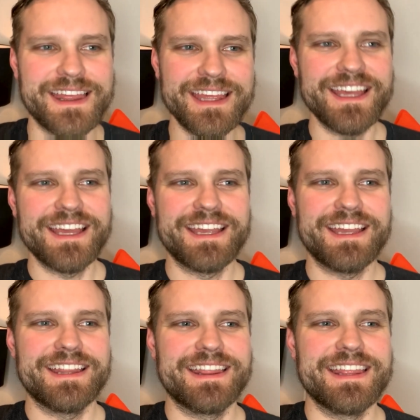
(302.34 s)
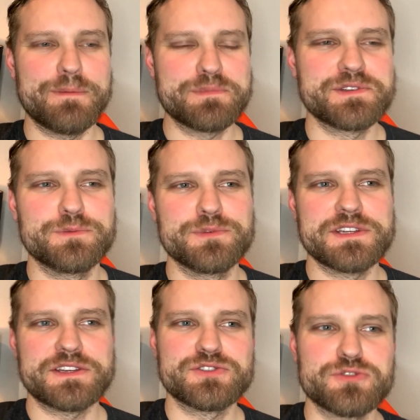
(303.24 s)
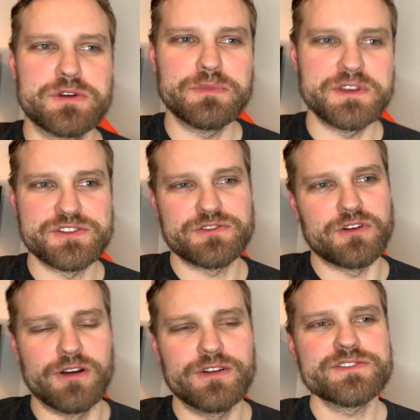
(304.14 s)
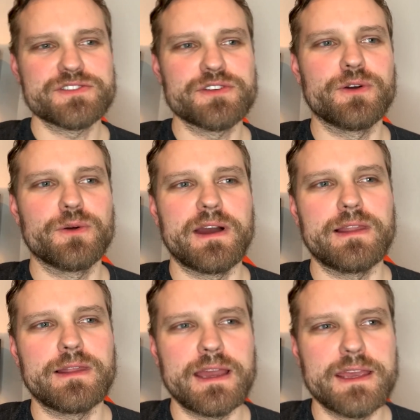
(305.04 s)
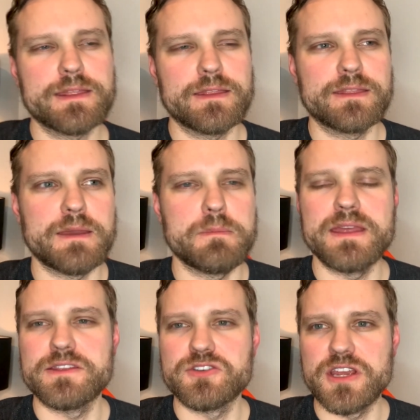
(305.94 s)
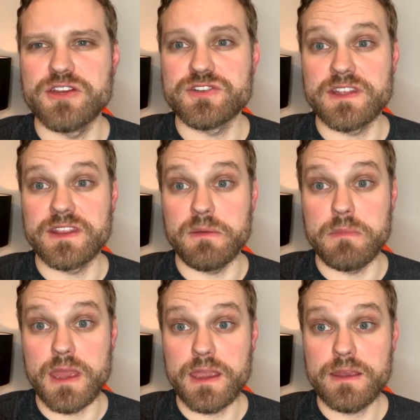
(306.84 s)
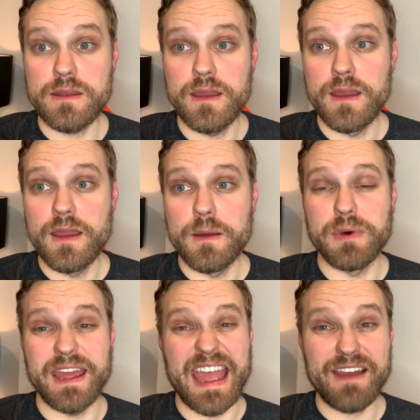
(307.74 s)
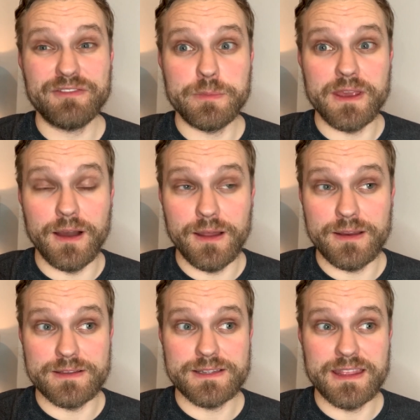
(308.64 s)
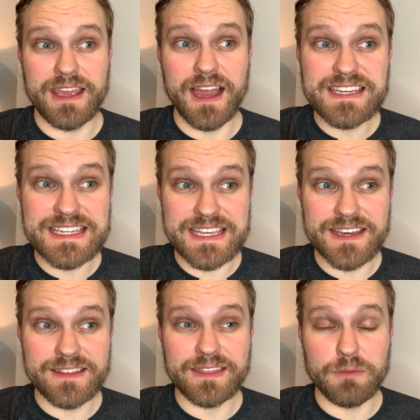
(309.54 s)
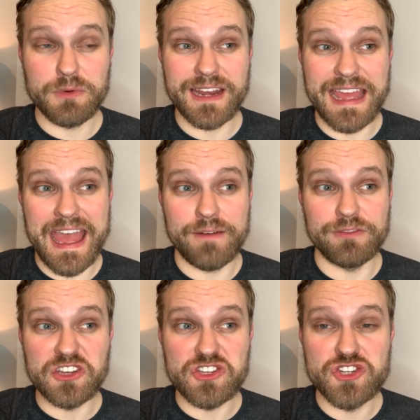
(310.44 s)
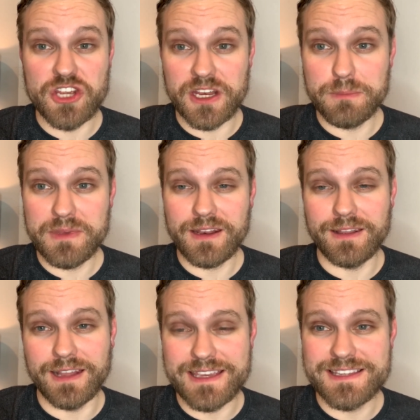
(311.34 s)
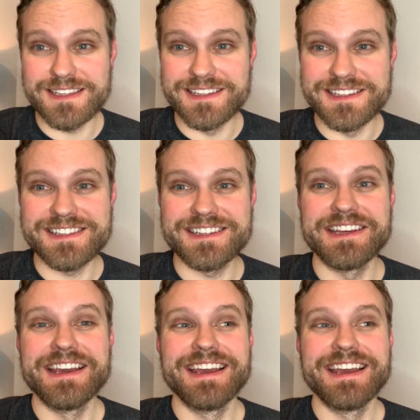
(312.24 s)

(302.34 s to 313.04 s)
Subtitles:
think the episode was extremely strong, so I like that they made the changes that they made. But I have to be honest, the idea that they were going to have legitimate licensed